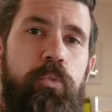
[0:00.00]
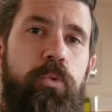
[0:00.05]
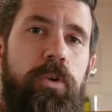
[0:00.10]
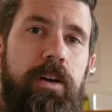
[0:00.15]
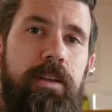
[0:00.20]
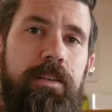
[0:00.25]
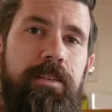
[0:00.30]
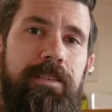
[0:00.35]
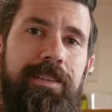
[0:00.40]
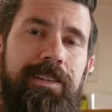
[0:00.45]

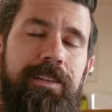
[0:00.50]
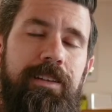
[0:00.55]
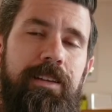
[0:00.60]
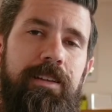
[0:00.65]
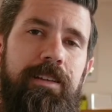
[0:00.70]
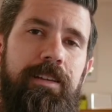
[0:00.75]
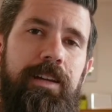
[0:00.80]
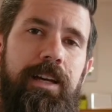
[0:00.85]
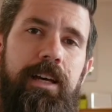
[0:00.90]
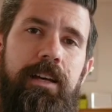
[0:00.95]
one,
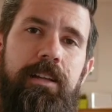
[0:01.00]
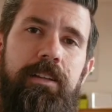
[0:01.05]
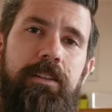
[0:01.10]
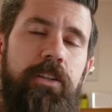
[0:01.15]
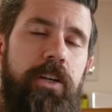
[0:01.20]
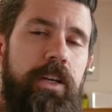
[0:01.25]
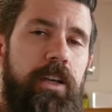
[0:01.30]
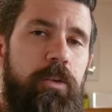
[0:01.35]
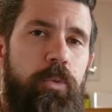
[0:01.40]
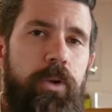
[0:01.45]

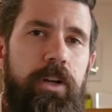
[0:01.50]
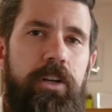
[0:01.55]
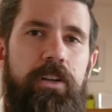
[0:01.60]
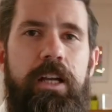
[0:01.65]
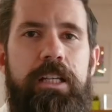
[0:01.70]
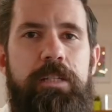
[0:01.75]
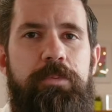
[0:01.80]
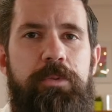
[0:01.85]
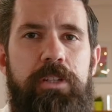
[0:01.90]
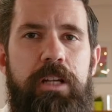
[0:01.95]
look at where your
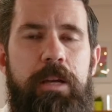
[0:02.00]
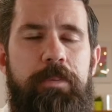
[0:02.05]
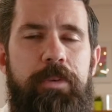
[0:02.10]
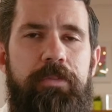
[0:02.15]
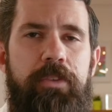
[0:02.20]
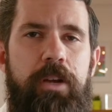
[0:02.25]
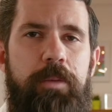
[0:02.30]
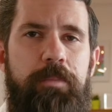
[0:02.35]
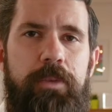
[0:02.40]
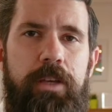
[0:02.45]
customers are coming
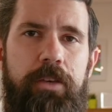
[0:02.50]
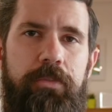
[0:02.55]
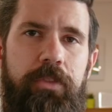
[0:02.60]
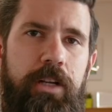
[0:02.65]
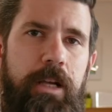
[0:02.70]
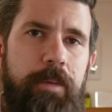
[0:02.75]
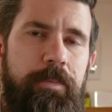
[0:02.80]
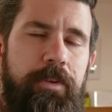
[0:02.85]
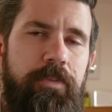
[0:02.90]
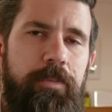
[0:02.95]
from. If they're
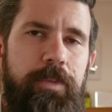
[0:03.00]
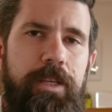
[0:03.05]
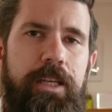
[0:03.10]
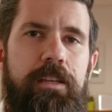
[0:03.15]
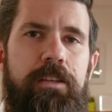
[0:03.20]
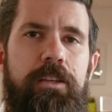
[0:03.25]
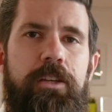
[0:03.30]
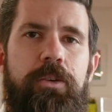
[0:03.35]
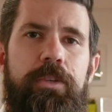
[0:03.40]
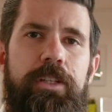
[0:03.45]
coming from the
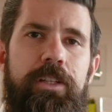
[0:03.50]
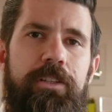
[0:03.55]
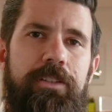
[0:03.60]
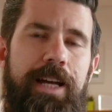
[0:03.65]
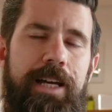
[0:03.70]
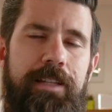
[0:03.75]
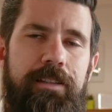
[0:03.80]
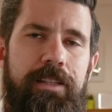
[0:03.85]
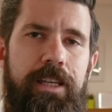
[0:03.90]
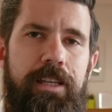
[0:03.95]
EU and you're
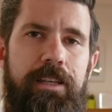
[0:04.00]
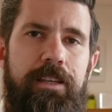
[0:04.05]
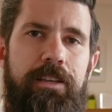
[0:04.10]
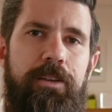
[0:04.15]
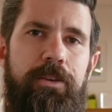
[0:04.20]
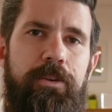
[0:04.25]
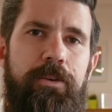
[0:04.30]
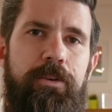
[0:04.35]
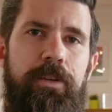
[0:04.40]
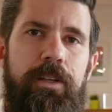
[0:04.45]
not in the
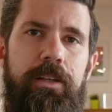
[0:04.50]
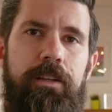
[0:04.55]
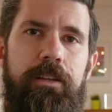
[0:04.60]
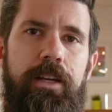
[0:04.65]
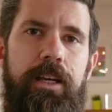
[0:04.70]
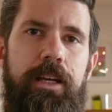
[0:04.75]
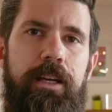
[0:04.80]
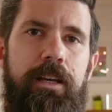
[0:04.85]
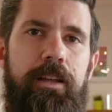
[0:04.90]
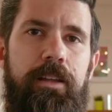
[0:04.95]
EU,
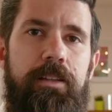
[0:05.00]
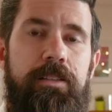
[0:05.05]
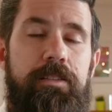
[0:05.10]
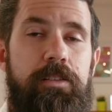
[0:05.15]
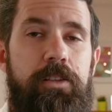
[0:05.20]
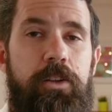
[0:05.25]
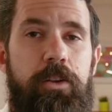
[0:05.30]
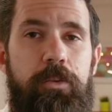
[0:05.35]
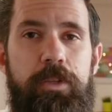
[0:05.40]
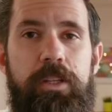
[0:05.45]

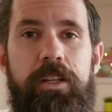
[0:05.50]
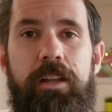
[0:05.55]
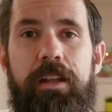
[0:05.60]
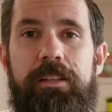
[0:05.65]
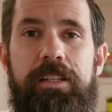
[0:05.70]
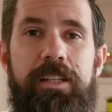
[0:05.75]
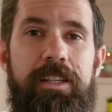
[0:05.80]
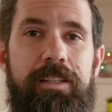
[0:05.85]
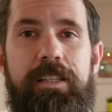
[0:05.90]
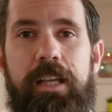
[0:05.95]
you
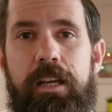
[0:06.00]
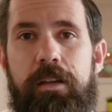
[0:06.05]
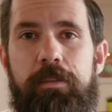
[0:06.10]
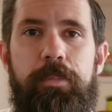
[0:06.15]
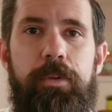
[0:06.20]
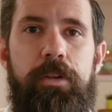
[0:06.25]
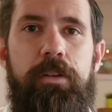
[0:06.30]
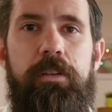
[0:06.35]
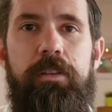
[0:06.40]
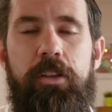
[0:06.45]
need to take a
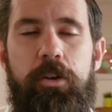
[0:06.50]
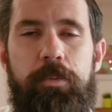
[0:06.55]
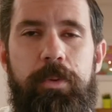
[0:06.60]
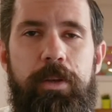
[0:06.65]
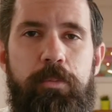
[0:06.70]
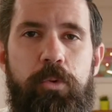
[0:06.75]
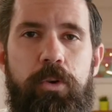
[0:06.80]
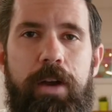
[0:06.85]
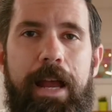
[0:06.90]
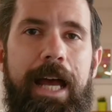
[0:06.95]
little
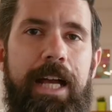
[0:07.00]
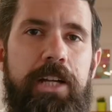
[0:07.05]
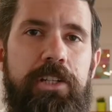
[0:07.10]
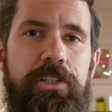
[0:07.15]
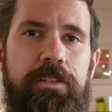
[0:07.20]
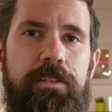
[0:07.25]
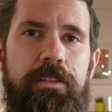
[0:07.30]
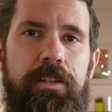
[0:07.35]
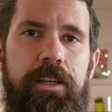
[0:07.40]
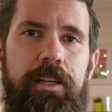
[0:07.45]
bit more
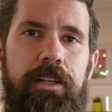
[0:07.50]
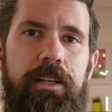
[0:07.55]
action.